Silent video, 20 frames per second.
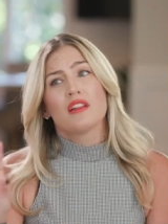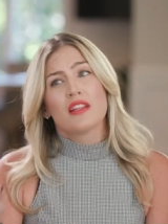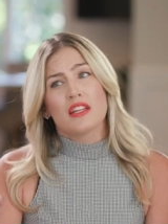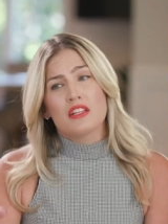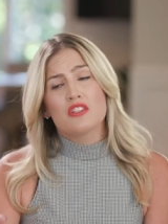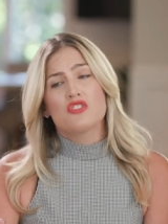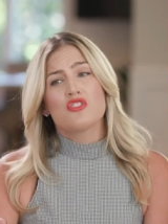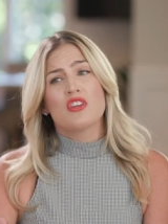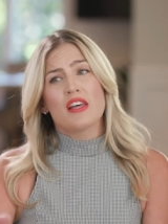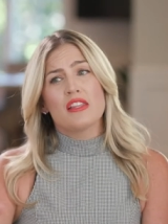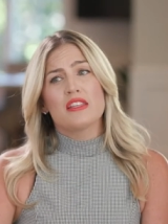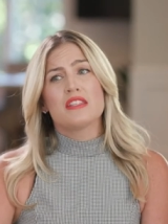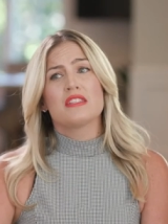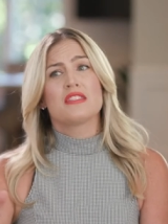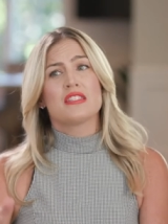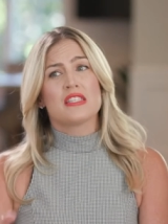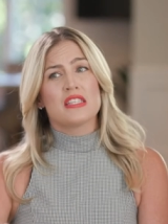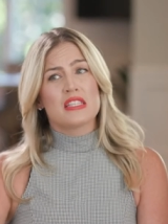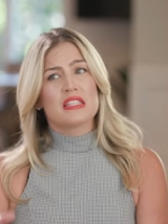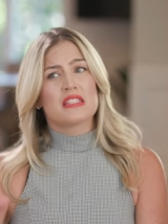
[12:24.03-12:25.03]
a little your
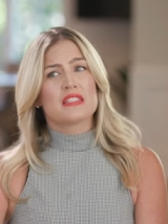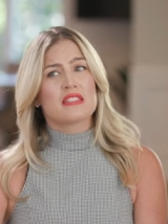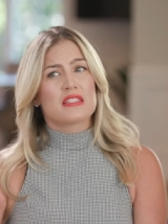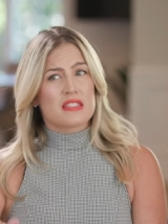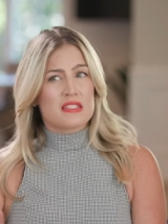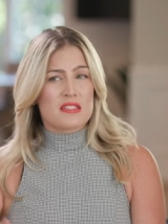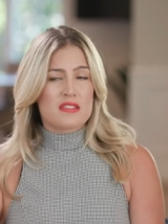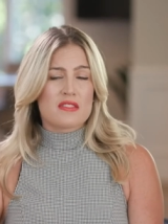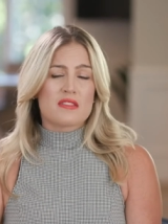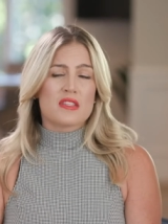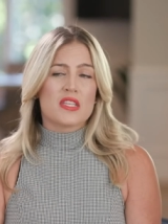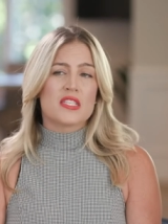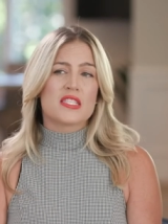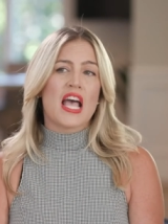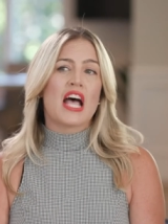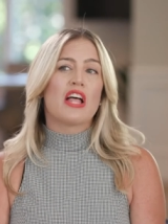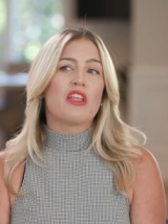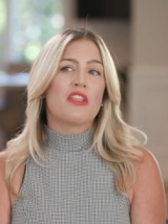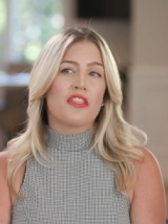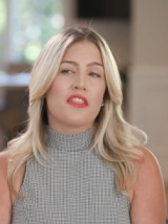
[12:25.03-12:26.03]
jealousy is healthy. is
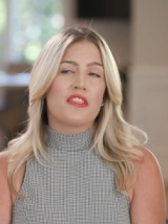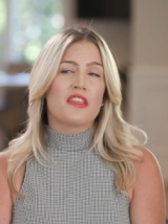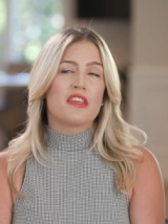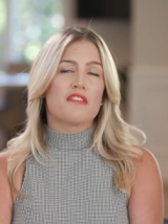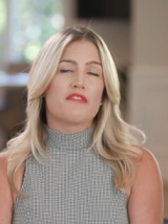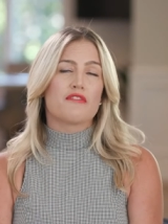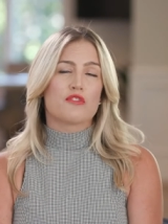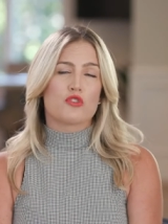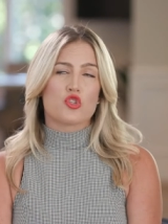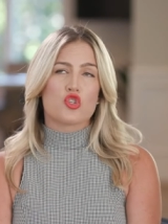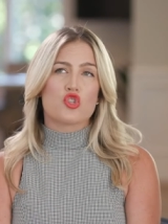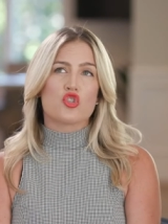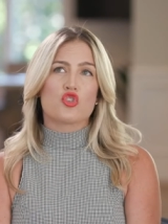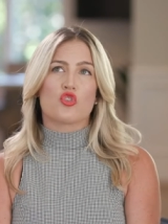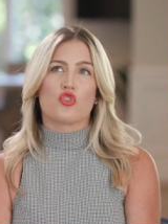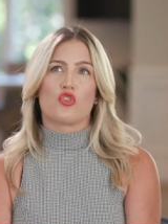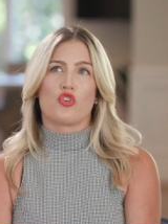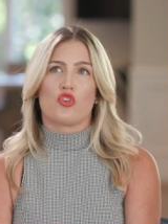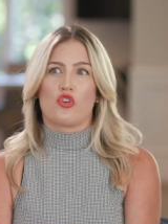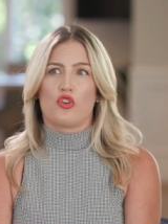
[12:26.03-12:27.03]
healthy for
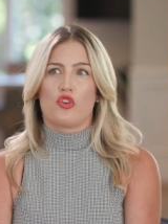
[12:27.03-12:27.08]
sure. A